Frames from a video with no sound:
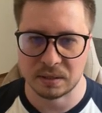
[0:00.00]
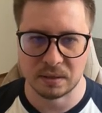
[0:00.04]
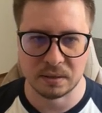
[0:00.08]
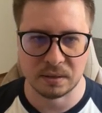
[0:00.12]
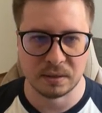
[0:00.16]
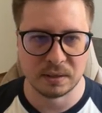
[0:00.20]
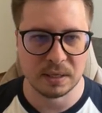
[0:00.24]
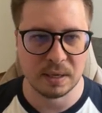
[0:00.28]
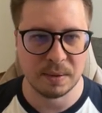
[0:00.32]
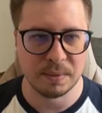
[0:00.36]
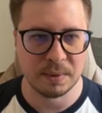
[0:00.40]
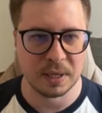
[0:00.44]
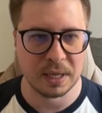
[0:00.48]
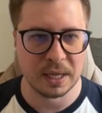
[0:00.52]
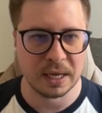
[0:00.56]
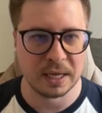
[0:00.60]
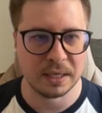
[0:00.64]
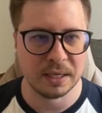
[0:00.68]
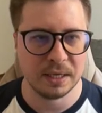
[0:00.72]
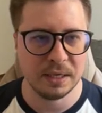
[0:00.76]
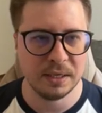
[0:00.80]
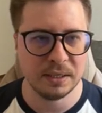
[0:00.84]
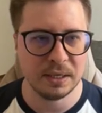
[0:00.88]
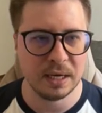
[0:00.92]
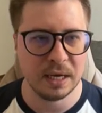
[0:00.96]
something like
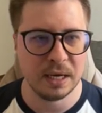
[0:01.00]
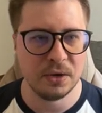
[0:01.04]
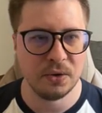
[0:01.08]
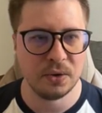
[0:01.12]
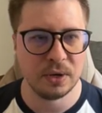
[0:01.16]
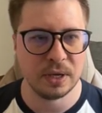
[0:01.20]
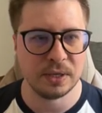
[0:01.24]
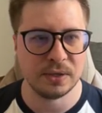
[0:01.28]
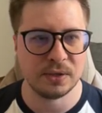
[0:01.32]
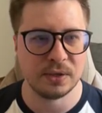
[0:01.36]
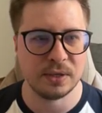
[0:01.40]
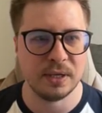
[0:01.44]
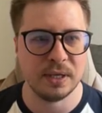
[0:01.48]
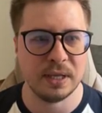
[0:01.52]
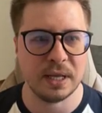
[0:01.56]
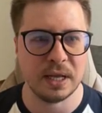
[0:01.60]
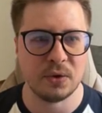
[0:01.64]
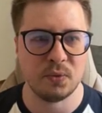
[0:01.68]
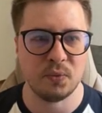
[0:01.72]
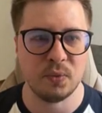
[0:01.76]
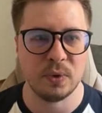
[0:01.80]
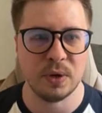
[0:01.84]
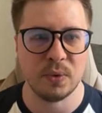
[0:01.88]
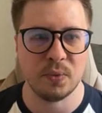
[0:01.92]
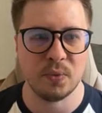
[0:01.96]
this. And you can see
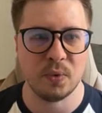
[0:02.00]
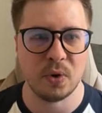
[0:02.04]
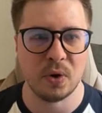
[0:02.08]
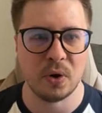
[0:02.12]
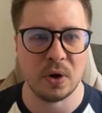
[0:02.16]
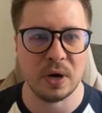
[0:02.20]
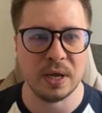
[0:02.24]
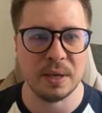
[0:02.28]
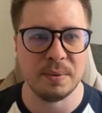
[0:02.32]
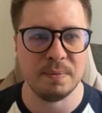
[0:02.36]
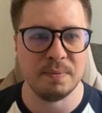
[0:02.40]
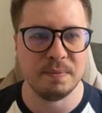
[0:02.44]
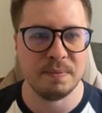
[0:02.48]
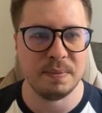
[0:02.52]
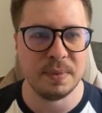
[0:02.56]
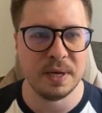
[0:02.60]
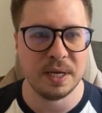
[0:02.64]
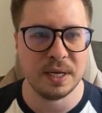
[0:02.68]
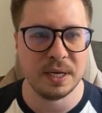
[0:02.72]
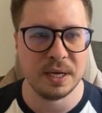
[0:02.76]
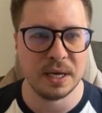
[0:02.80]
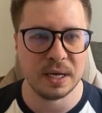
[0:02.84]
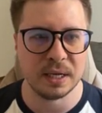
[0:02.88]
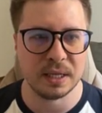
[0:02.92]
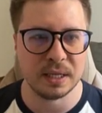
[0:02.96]
that we were
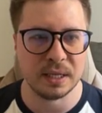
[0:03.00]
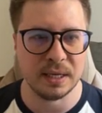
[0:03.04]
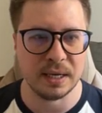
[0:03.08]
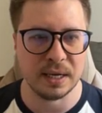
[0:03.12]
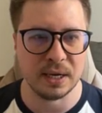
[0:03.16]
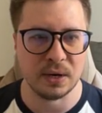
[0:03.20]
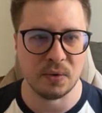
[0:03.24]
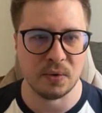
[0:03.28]
immediately